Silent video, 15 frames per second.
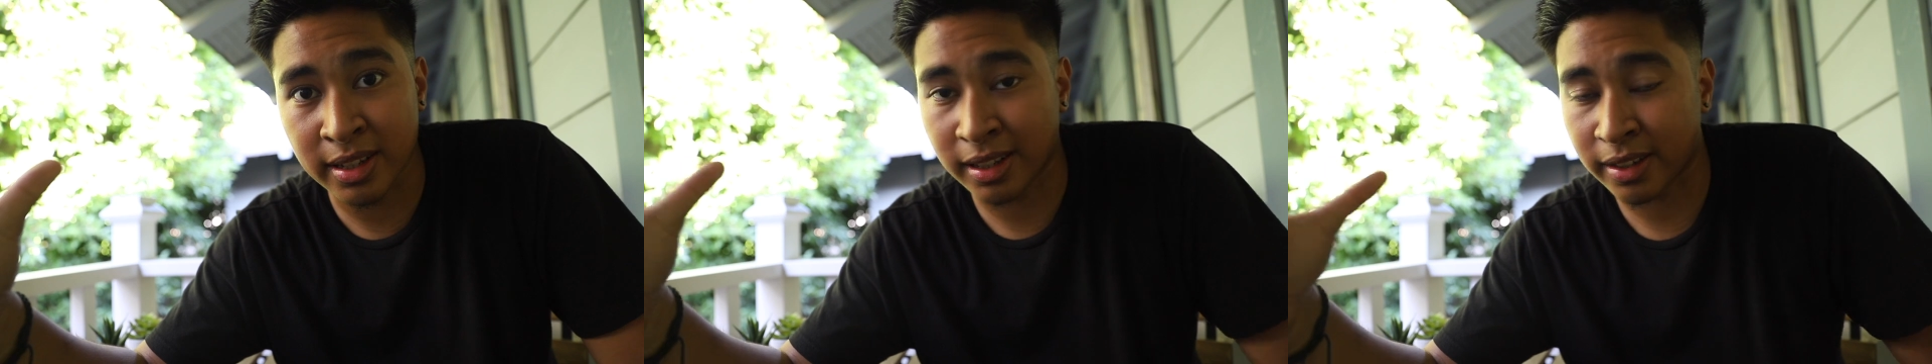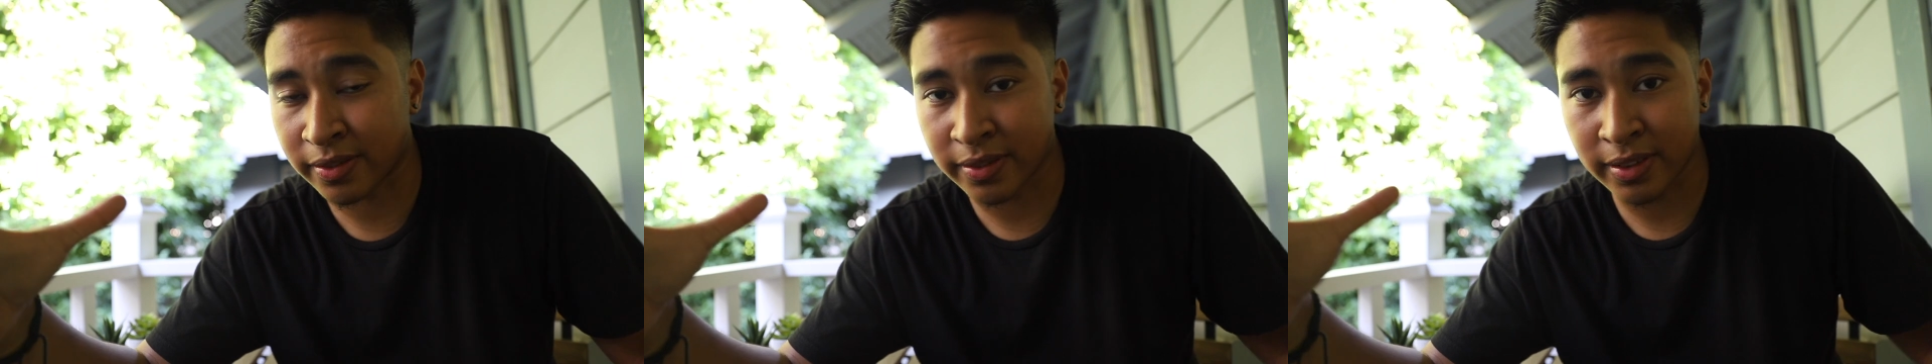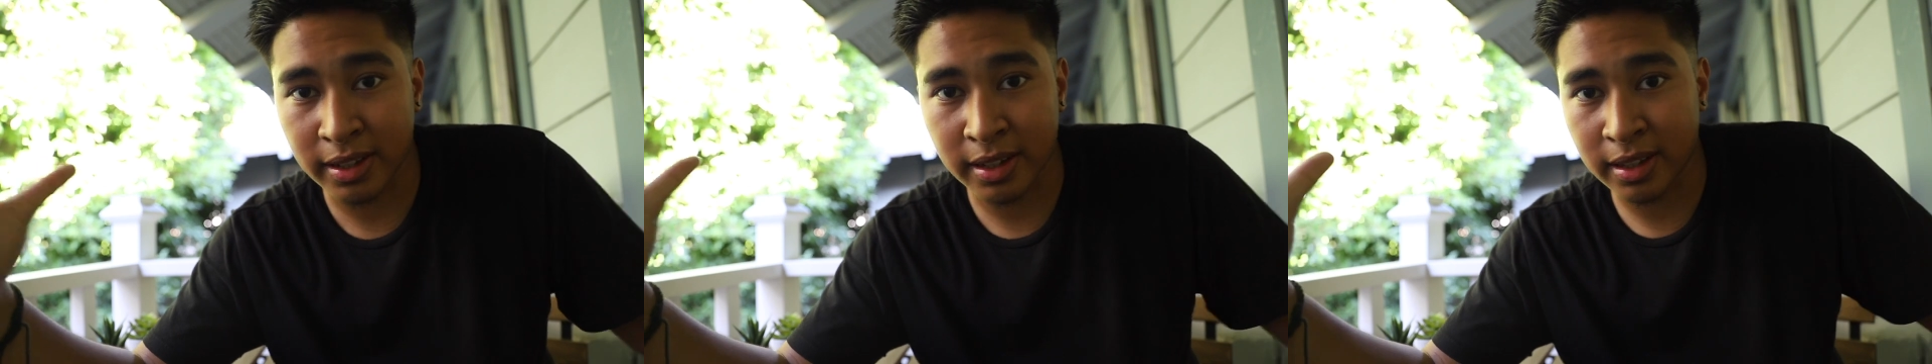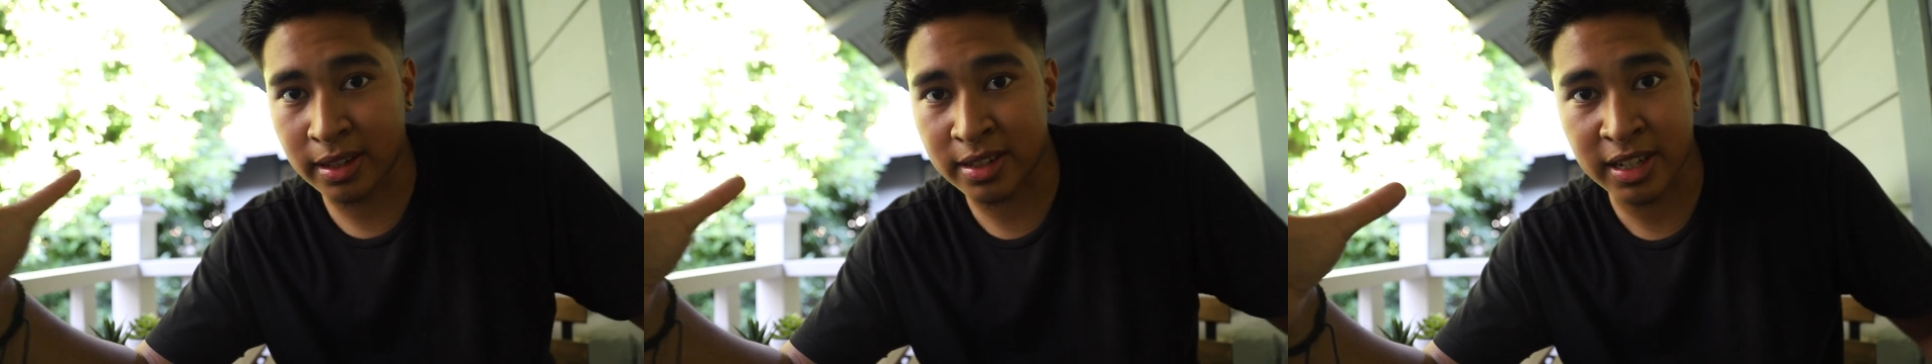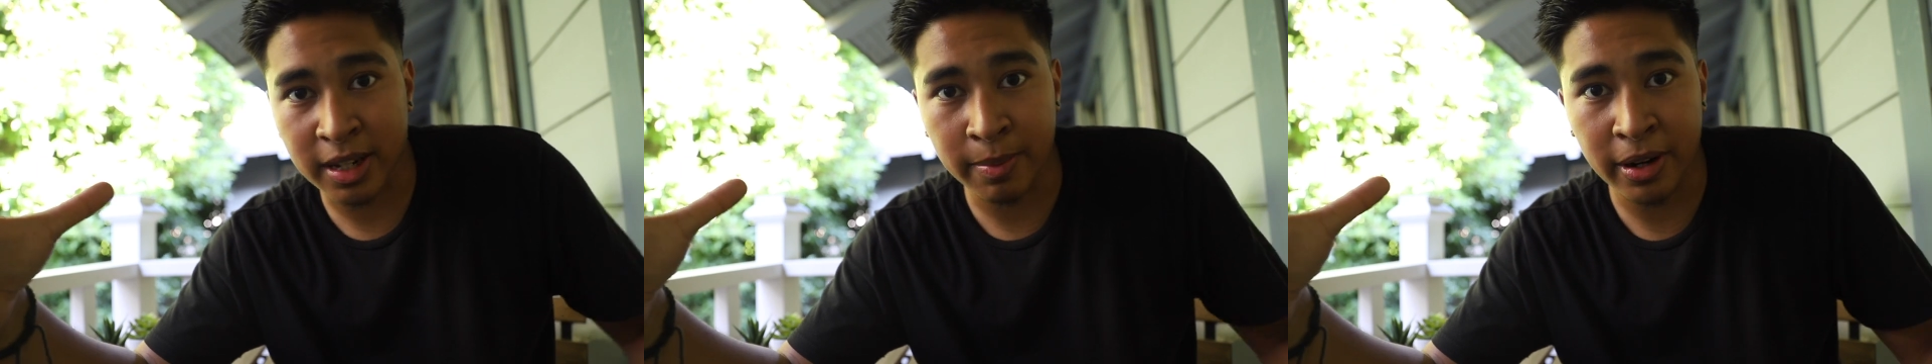They live in
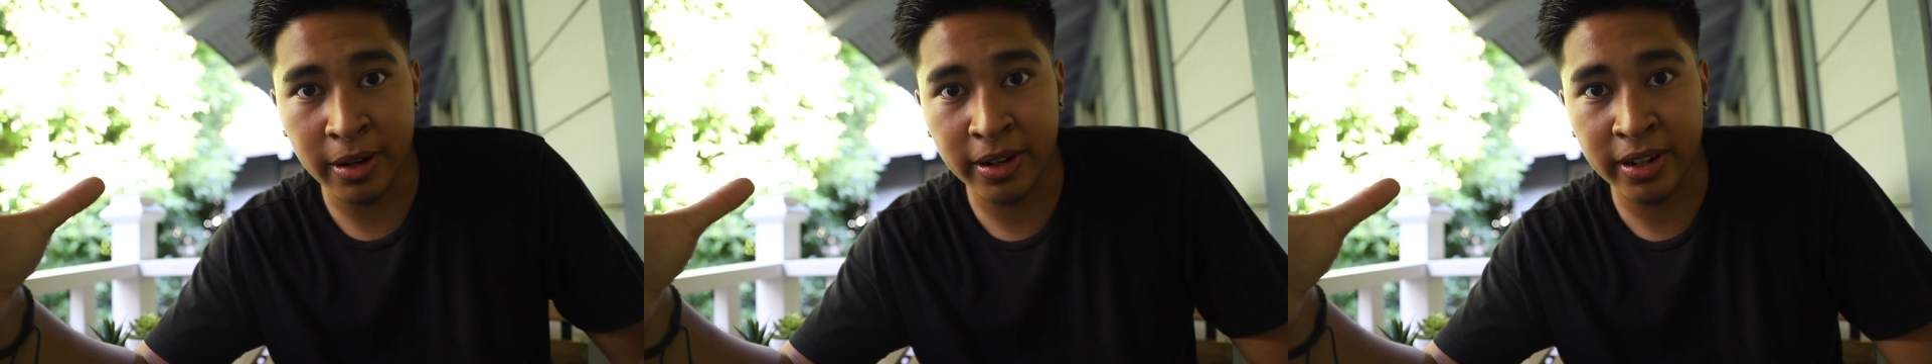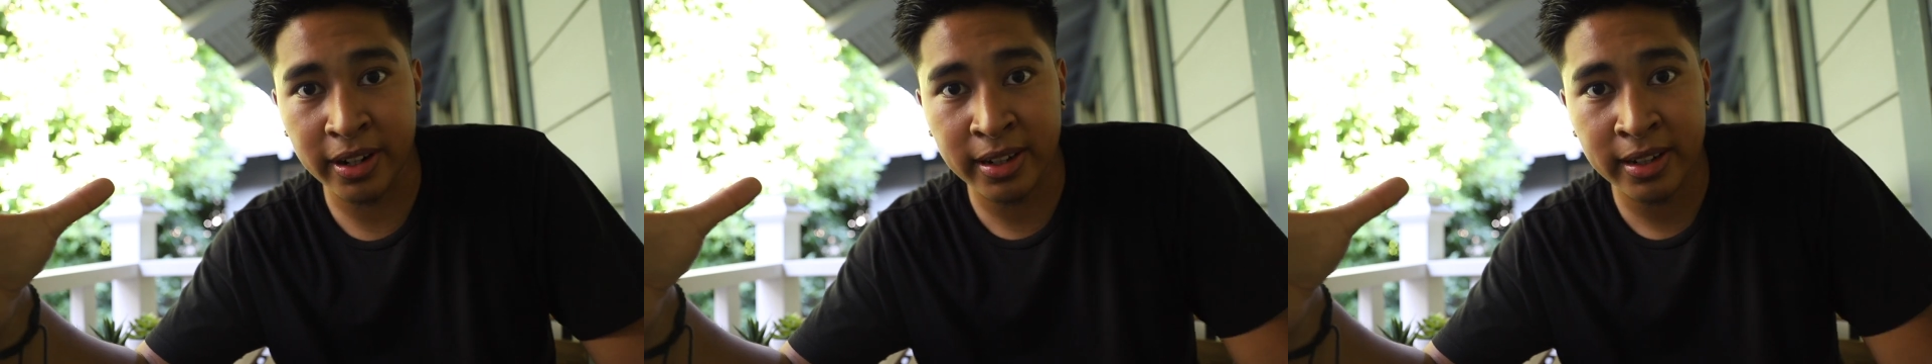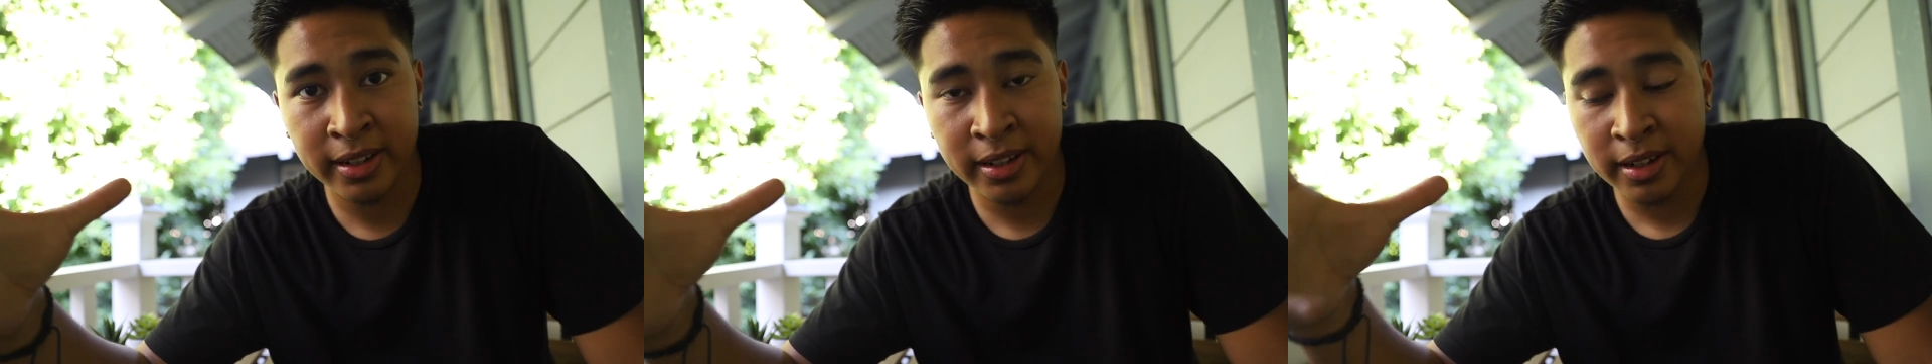the same area.